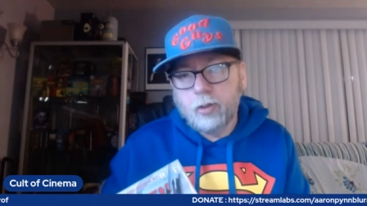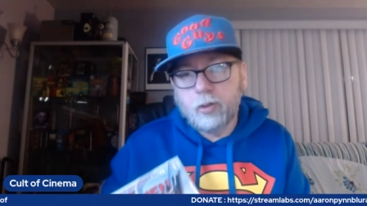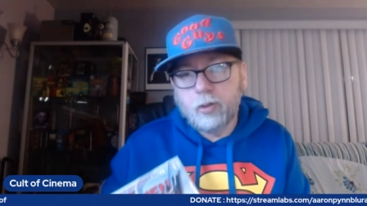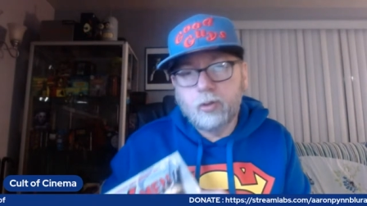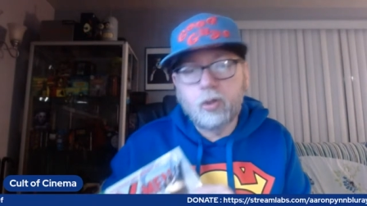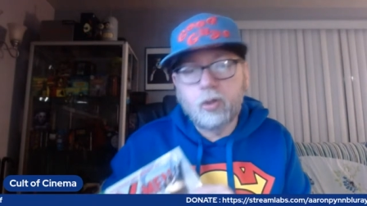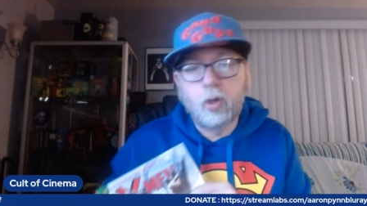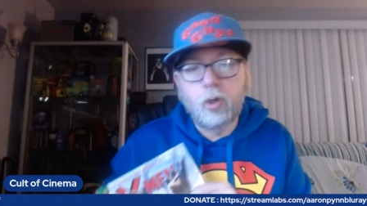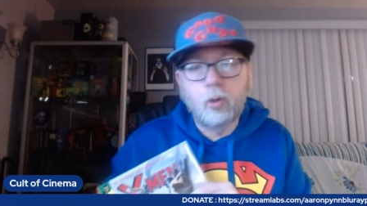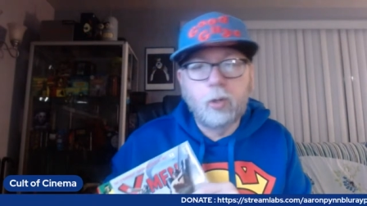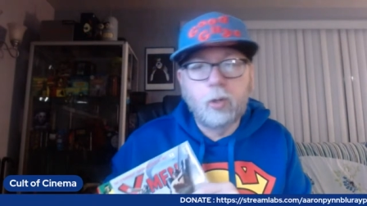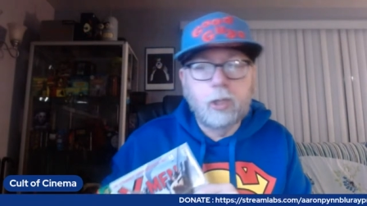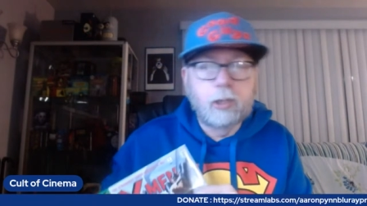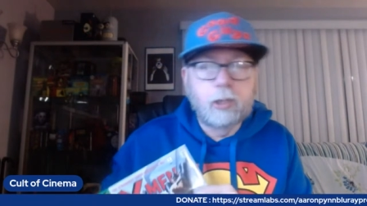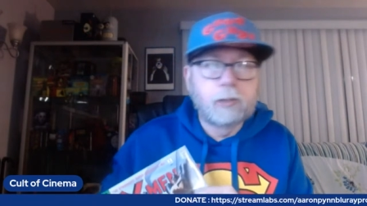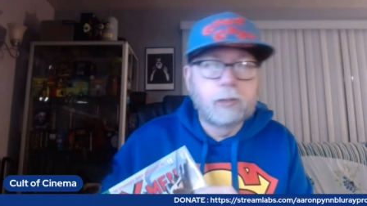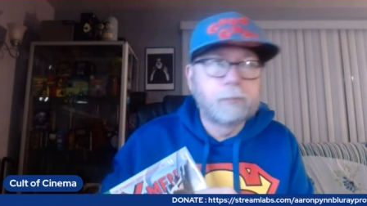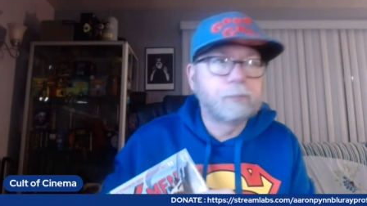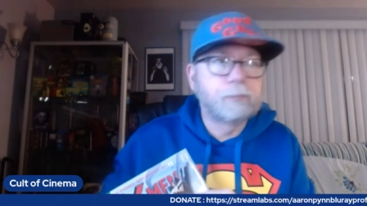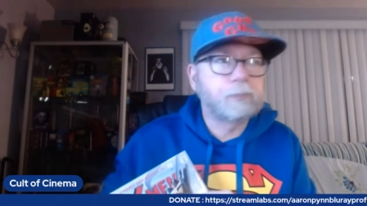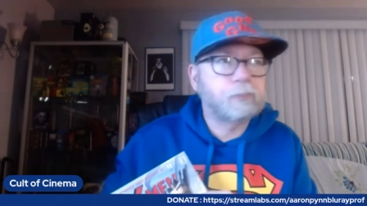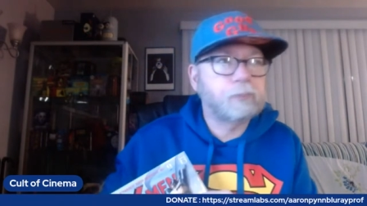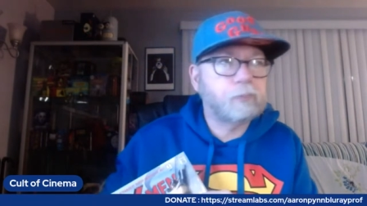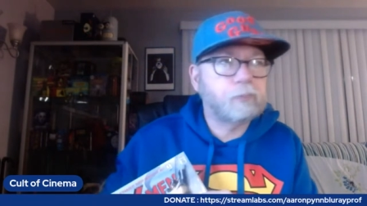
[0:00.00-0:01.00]

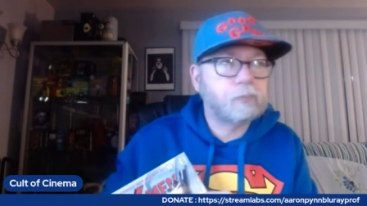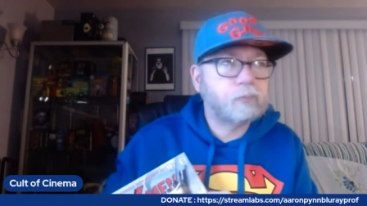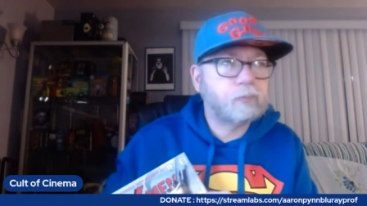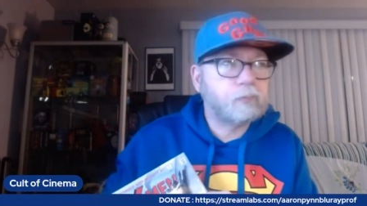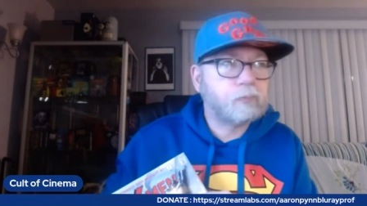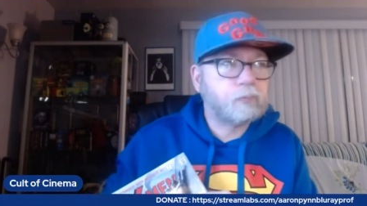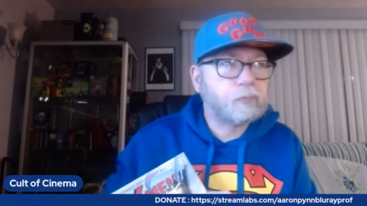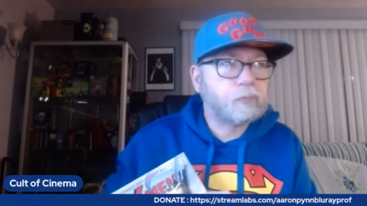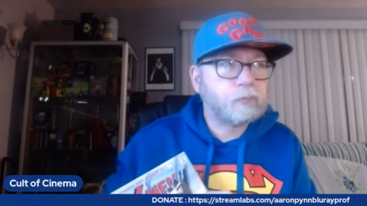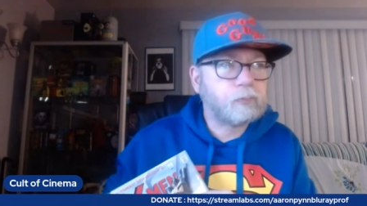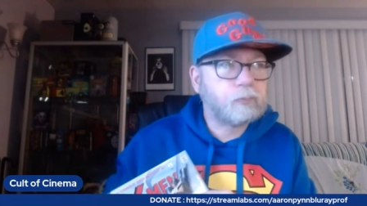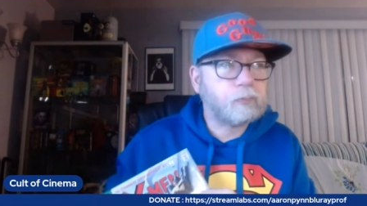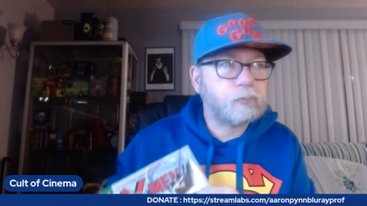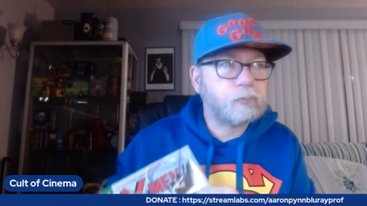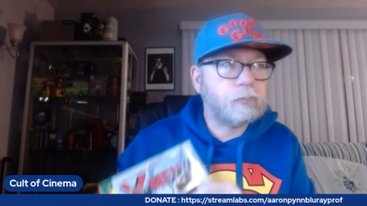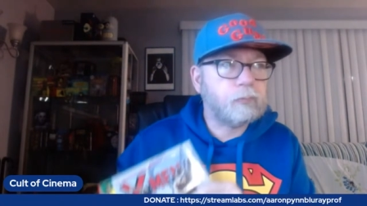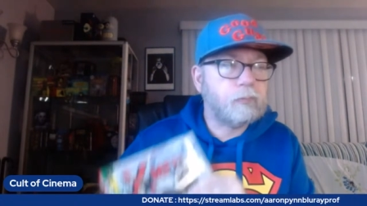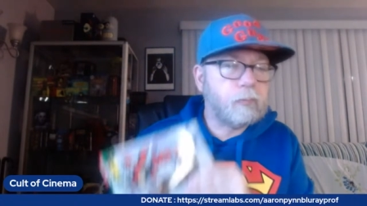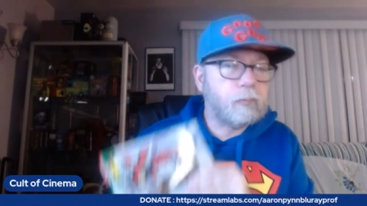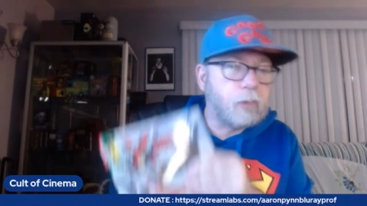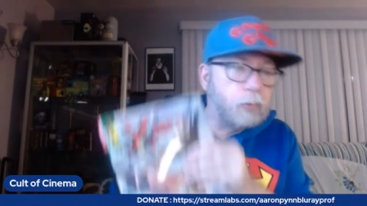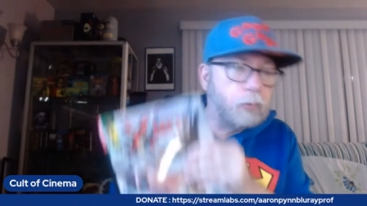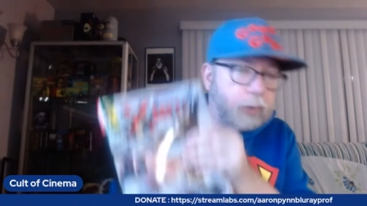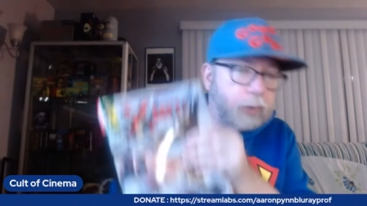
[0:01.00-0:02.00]
So,
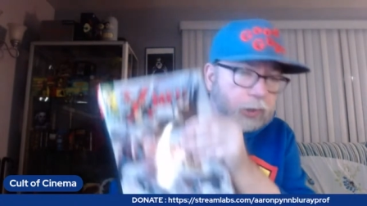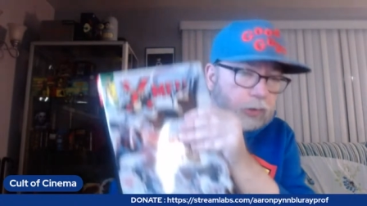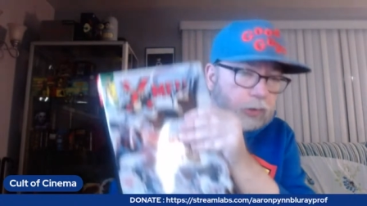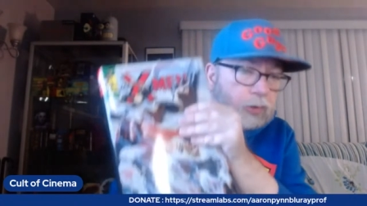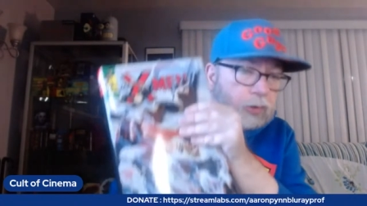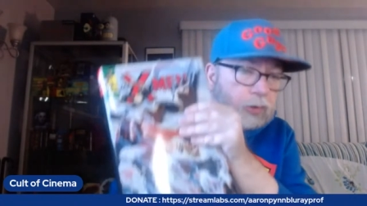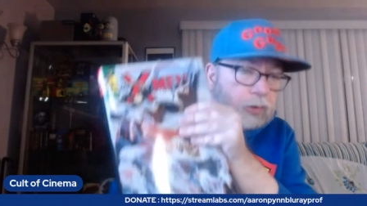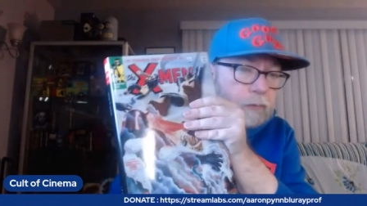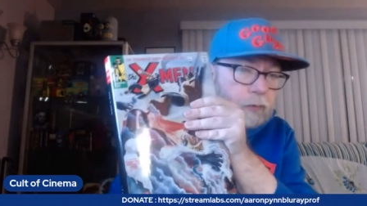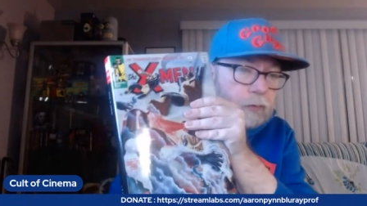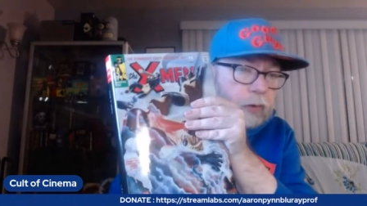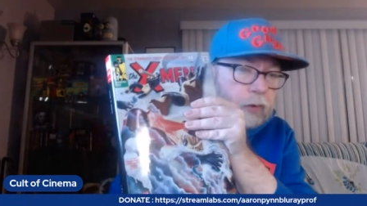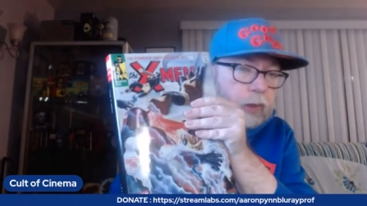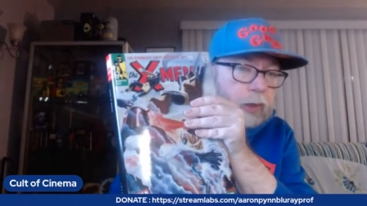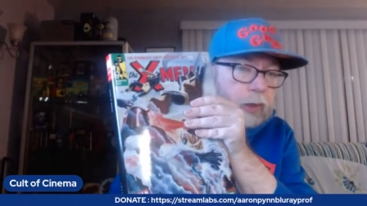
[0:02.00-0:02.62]
which is good for